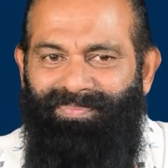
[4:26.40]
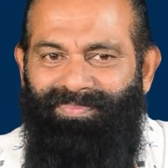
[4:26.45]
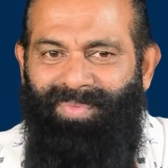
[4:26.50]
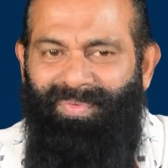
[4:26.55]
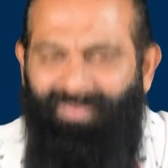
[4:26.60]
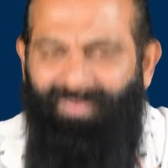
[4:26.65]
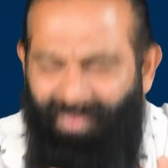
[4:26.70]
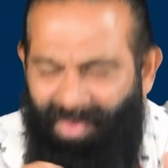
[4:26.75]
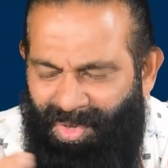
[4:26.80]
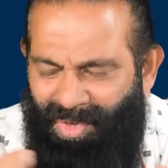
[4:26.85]

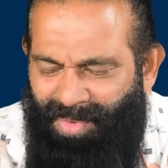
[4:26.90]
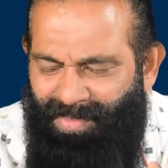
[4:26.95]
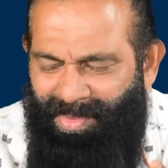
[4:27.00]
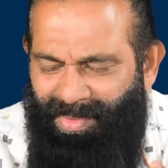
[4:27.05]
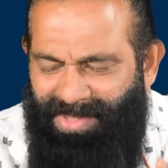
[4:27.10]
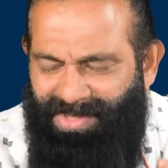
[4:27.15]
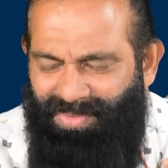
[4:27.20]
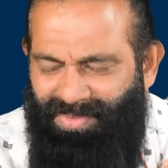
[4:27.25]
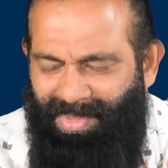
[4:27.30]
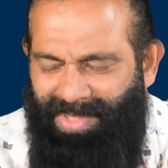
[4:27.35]
before
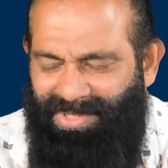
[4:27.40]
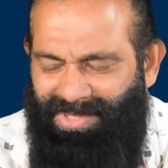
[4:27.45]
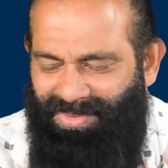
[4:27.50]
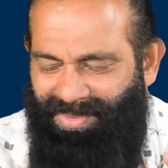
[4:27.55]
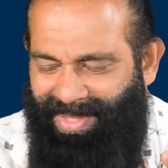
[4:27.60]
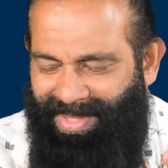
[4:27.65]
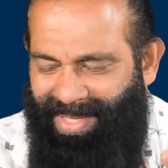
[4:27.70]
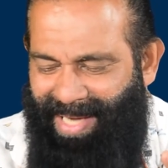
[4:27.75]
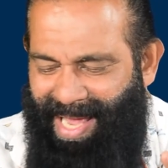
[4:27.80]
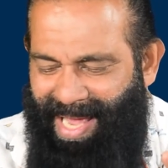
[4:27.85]
Umman's words
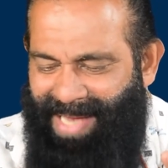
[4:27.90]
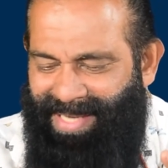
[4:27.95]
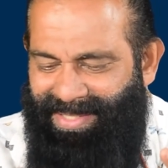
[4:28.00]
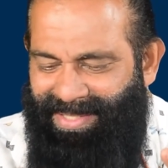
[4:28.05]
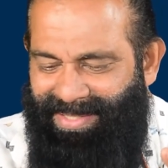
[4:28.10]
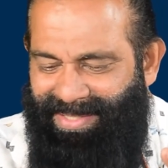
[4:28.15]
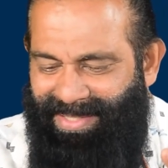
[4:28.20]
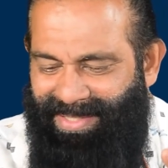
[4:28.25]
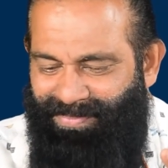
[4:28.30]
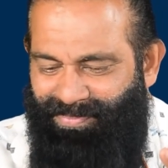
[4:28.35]
were
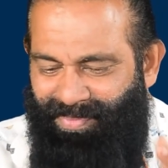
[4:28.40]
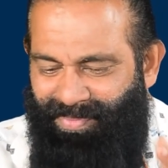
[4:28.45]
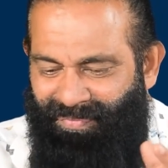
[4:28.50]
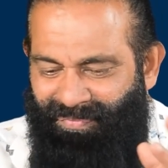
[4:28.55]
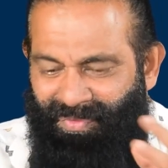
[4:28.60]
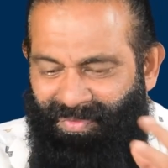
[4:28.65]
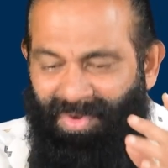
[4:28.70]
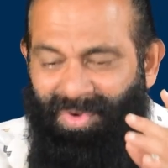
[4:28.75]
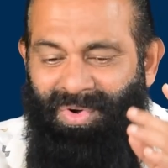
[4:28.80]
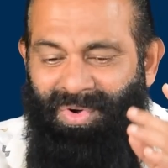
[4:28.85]
ended,
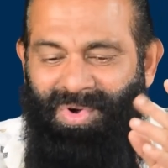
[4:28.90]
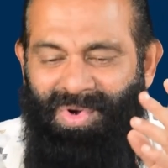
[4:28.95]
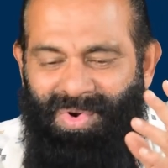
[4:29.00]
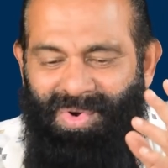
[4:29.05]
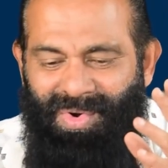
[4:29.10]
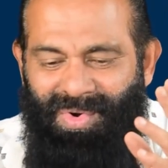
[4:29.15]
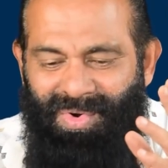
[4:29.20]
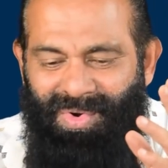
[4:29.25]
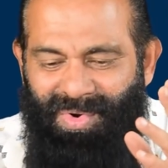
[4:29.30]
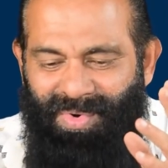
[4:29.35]
before
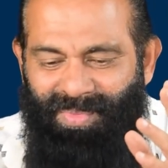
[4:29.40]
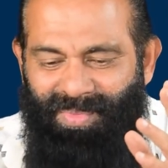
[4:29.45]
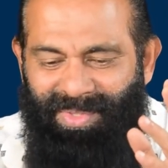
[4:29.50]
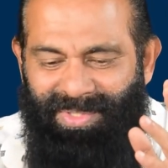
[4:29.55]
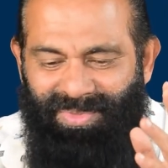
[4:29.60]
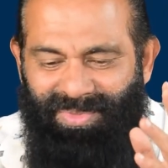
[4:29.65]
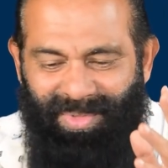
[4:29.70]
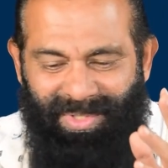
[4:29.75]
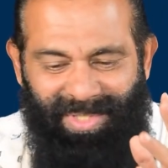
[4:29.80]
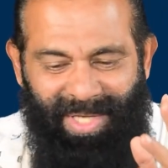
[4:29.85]

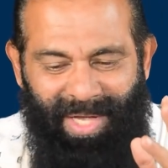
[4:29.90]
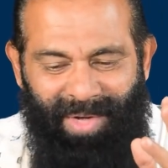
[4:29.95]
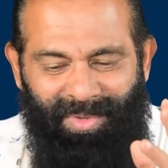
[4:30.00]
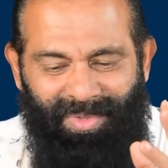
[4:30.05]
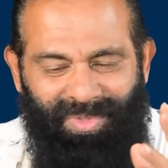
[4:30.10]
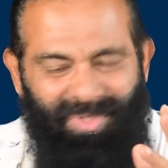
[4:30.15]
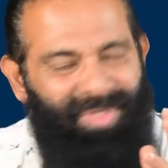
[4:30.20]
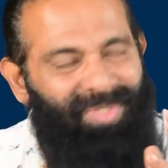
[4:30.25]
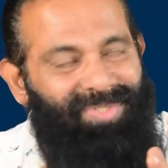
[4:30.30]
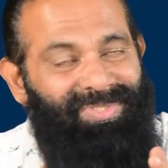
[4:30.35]
Umman's words,
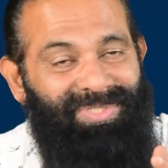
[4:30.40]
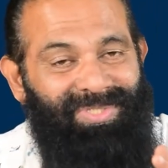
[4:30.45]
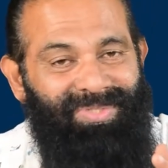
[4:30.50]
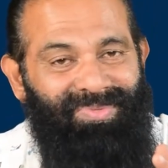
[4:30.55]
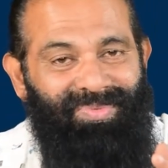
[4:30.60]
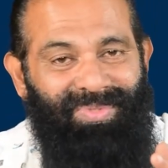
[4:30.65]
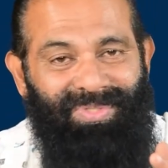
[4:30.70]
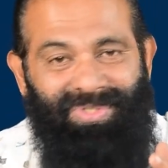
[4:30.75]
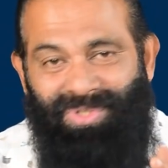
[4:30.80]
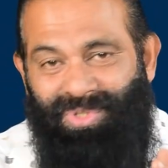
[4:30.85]

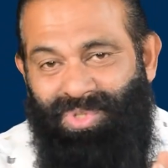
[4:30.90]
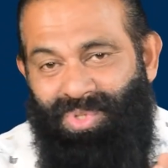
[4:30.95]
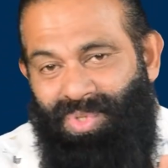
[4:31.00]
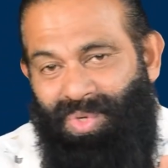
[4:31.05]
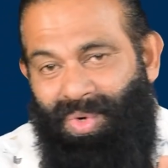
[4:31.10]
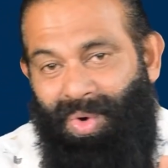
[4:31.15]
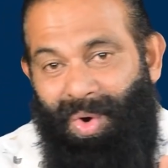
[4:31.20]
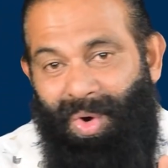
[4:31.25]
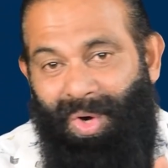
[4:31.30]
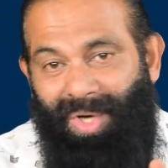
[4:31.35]
Tosin was so
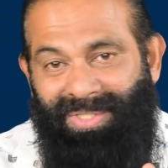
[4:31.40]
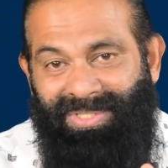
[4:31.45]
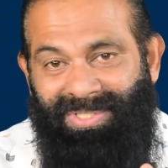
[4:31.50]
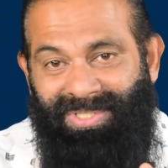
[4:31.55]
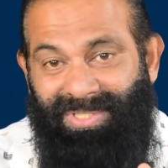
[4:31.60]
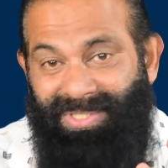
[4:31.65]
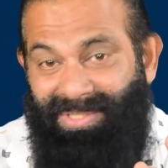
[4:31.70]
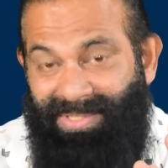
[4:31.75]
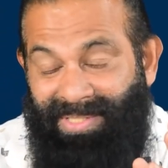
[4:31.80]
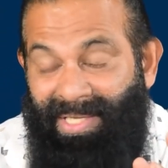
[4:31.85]

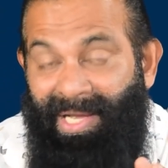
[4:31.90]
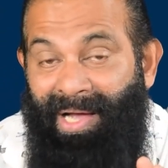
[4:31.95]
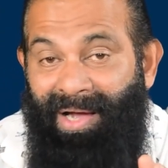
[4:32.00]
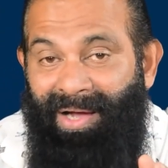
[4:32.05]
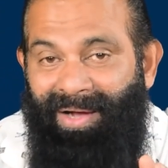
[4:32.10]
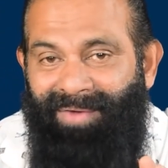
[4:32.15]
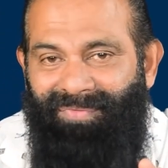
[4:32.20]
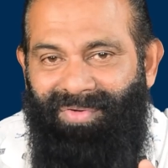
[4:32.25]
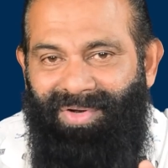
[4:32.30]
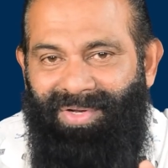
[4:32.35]
cautious.
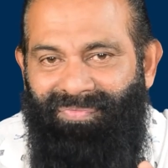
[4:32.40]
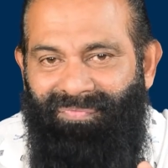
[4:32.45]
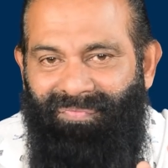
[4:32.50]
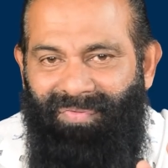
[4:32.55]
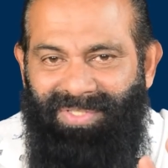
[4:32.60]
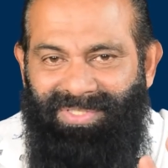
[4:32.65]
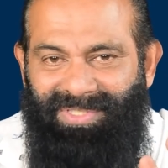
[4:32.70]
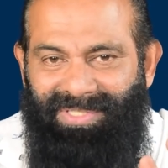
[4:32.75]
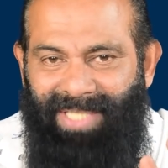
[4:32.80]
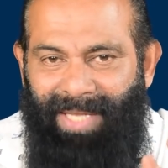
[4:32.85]
For the
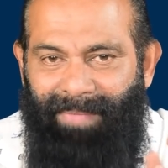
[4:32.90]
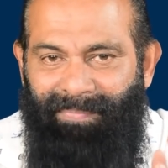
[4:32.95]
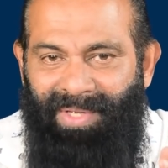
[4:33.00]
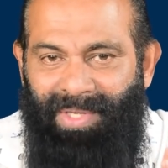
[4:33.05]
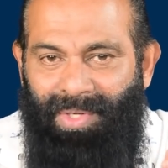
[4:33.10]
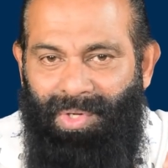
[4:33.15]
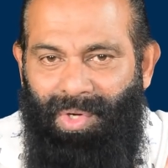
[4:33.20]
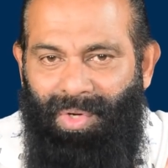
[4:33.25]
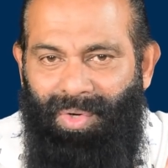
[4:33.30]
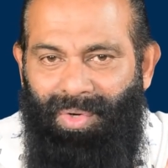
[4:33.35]
first time,
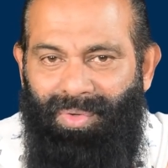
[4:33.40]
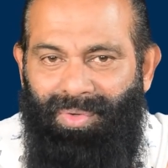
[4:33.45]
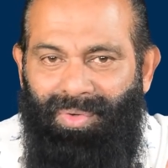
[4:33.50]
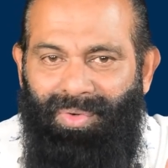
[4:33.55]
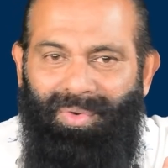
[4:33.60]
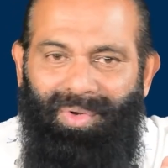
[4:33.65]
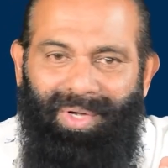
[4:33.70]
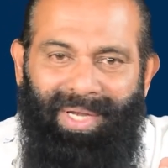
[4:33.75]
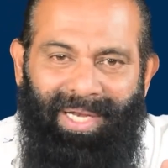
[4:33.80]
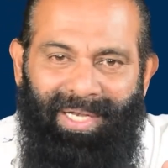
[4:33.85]
he
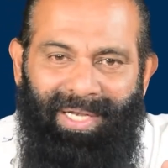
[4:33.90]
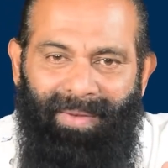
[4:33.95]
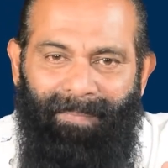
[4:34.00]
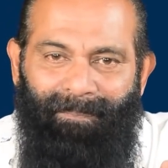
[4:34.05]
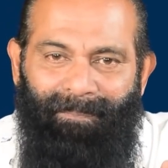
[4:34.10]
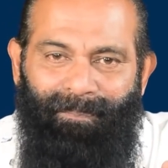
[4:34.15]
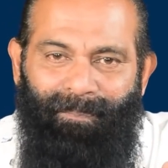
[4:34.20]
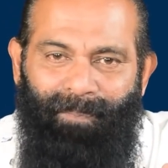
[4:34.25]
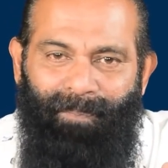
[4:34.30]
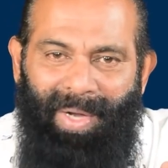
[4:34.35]
could get a
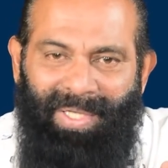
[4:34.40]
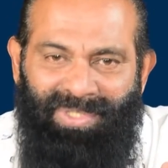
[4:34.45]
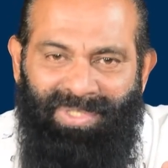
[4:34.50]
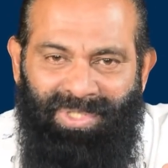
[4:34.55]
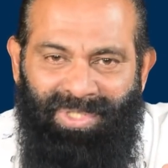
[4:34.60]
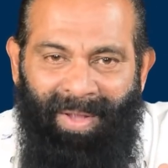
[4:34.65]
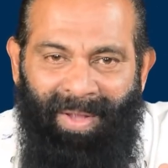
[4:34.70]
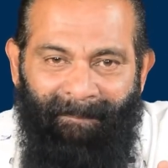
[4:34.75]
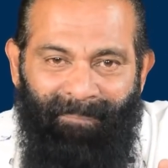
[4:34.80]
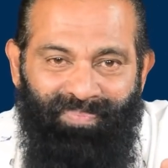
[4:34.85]

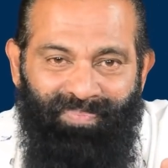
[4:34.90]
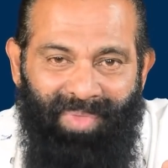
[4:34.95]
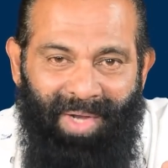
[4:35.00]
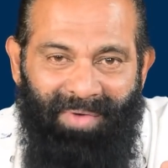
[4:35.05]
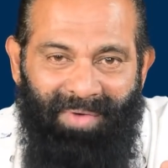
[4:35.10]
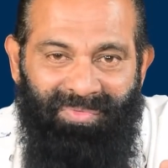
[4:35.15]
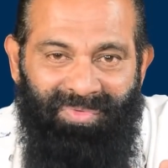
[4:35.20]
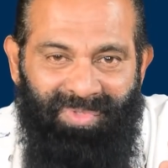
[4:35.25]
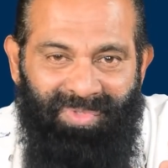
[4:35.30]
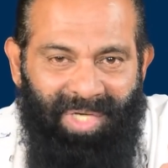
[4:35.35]
punch
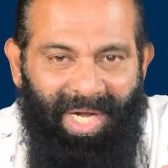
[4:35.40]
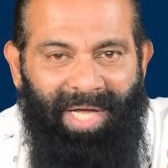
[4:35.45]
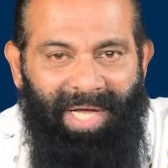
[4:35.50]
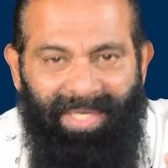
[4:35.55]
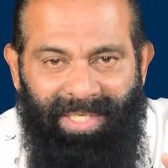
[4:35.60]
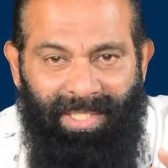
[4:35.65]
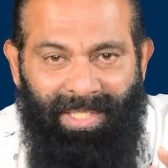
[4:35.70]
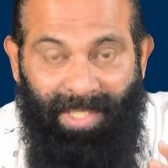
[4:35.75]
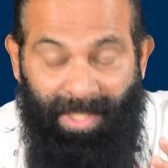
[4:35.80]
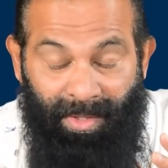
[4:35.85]

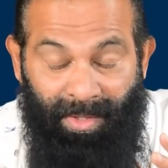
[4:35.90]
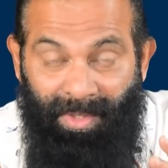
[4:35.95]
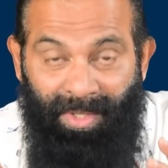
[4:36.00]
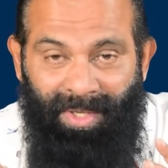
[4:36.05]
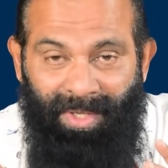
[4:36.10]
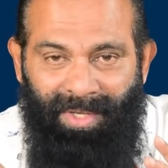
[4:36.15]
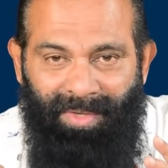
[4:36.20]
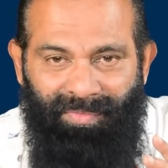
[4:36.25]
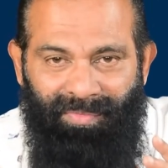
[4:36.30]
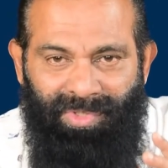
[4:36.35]
direct,
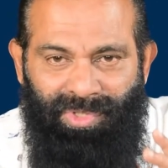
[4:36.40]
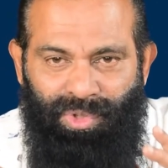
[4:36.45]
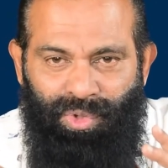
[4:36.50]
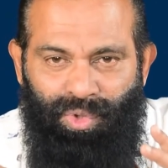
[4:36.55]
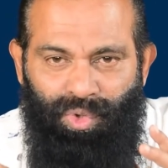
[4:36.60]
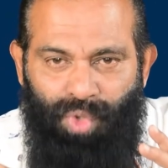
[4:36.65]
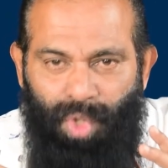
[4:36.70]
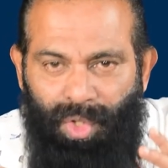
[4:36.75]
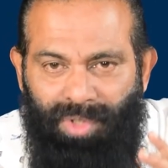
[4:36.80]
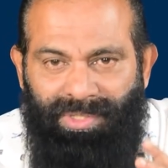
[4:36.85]
which
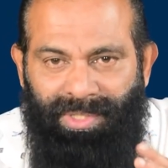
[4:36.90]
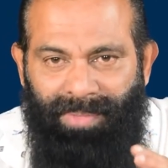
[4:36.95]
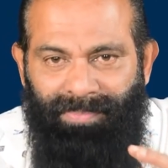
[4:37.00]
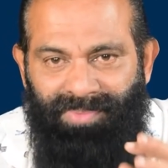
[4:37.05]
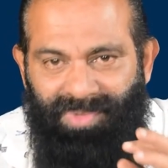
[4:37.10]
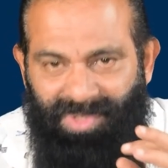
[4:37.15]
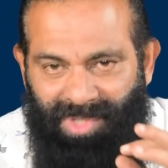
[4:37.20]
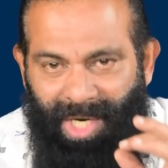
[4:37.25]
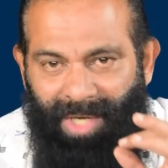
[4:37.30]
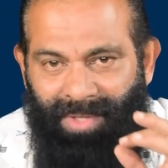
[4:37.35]
knocked
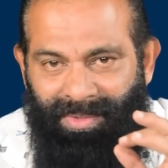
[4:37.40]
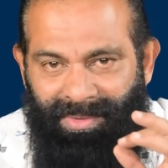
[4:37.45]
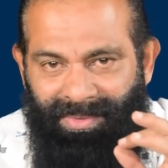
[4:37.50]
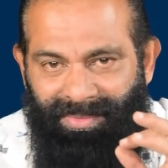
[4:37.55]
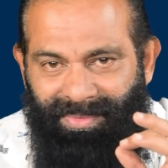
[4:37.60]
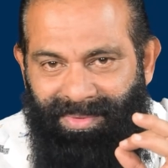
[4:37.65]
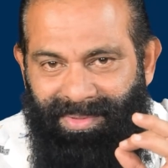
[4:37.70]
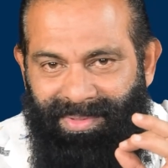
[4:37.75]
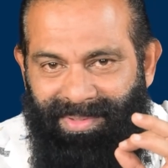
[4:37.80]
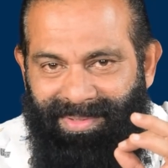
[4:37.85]
him
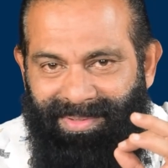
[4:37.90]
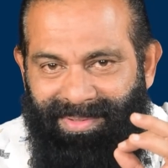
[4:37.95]
down.